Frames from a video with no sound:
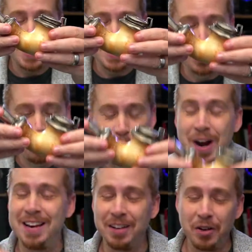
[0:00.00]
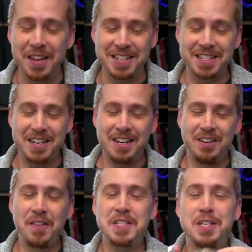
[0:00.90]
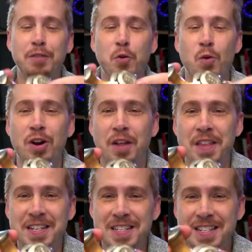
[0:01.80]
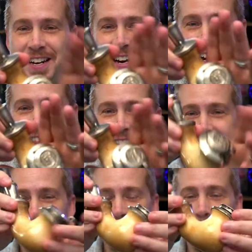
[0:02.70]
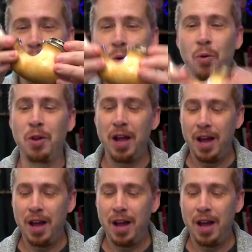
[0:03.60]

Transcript: is great. Look at this. Look at the silver work on this. This thing is so cool.